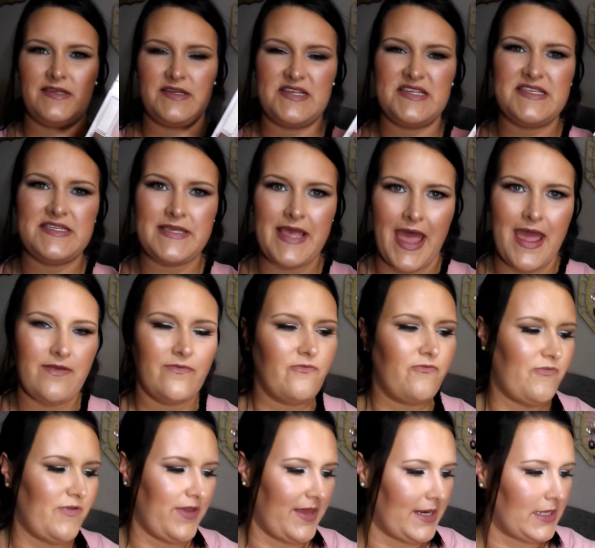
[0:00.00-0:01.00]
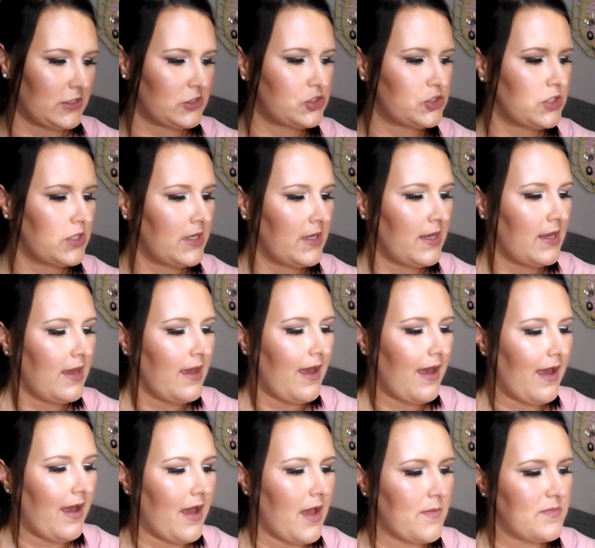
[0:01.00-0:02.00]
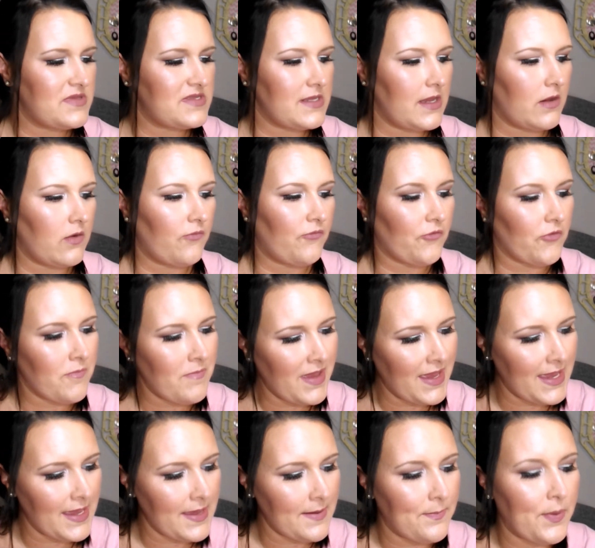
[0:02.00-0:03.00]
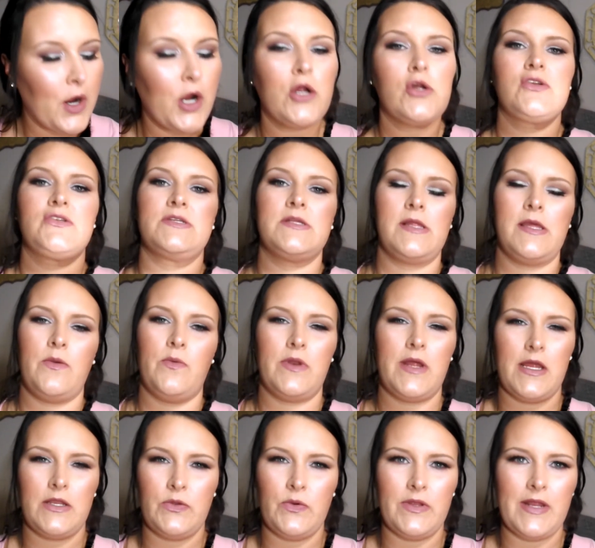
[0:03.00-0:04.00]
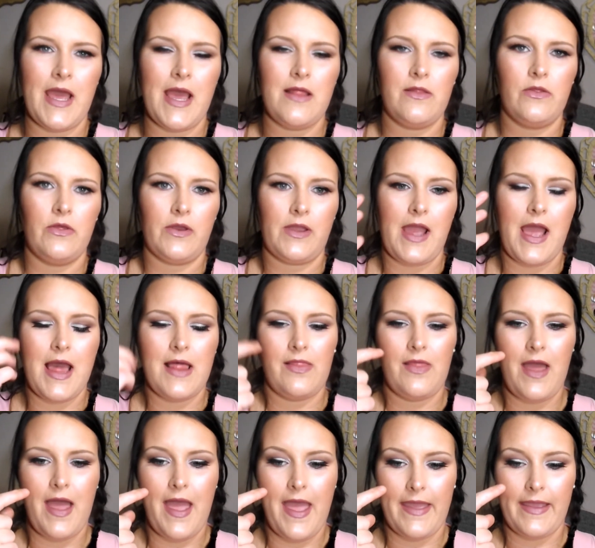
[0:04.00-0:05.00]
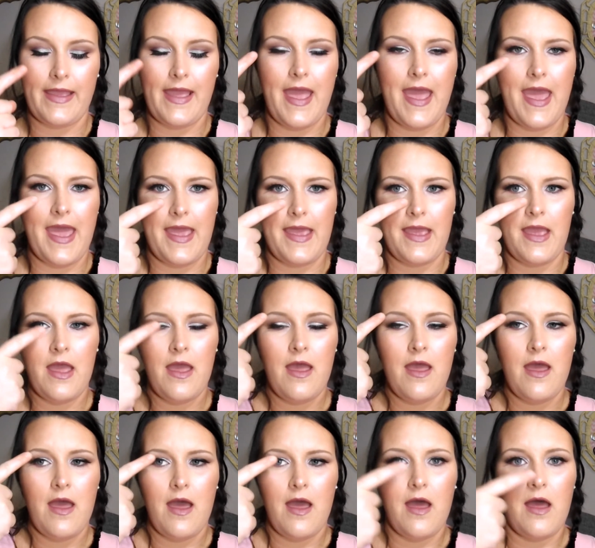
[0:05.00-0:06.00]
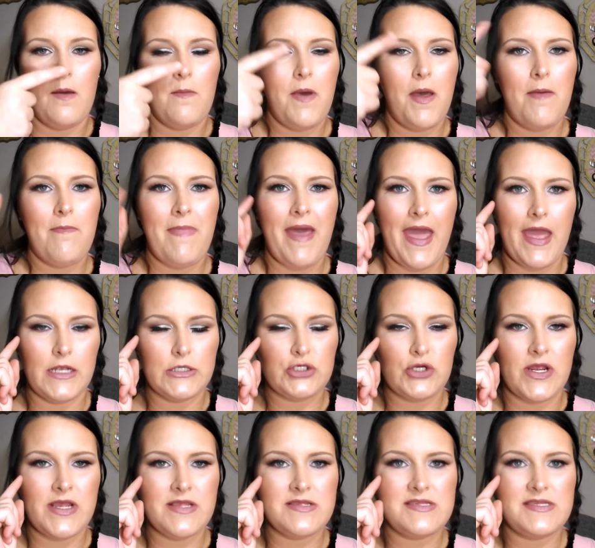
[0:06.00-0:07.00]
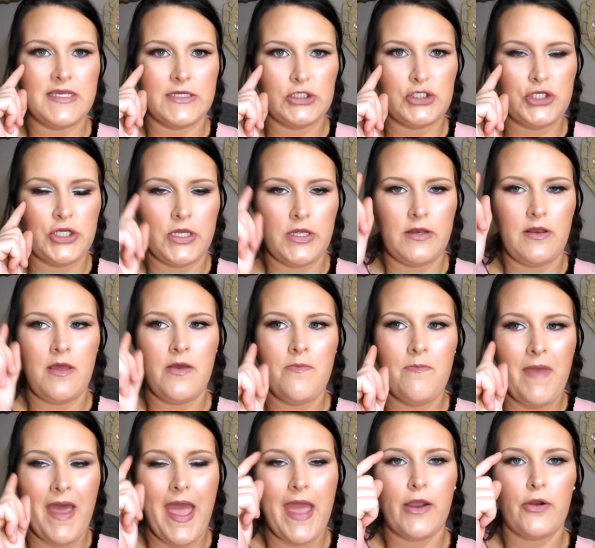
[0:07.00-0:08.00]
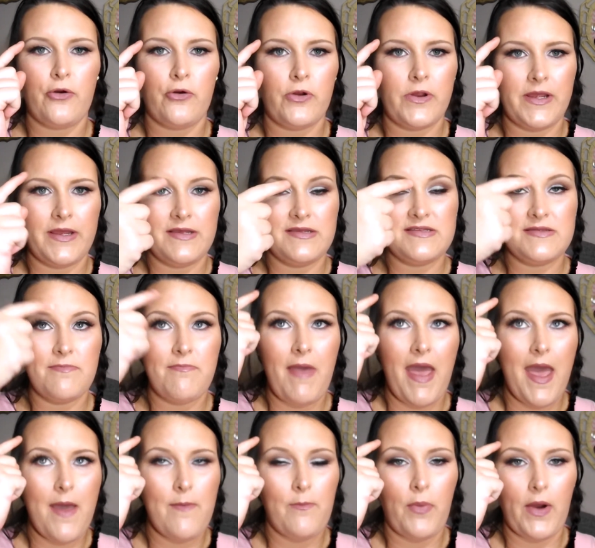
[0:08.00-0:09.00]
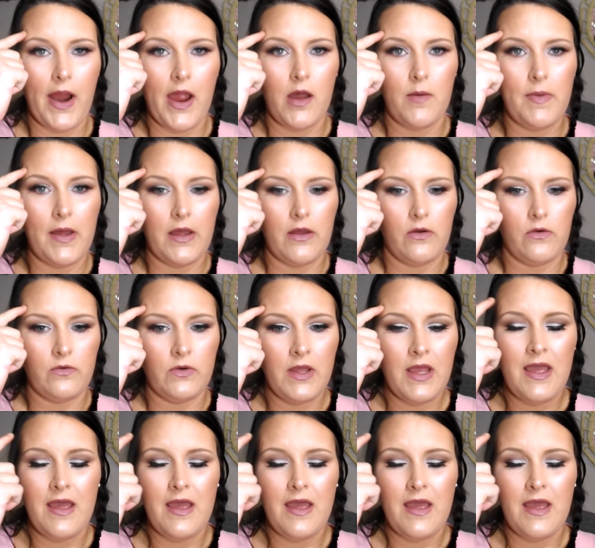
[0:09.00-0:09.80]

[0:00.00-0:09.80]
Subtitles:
a satin finish. So for me personally, when I do an eye look, I like a matte transition, matte crease, matte brow bone.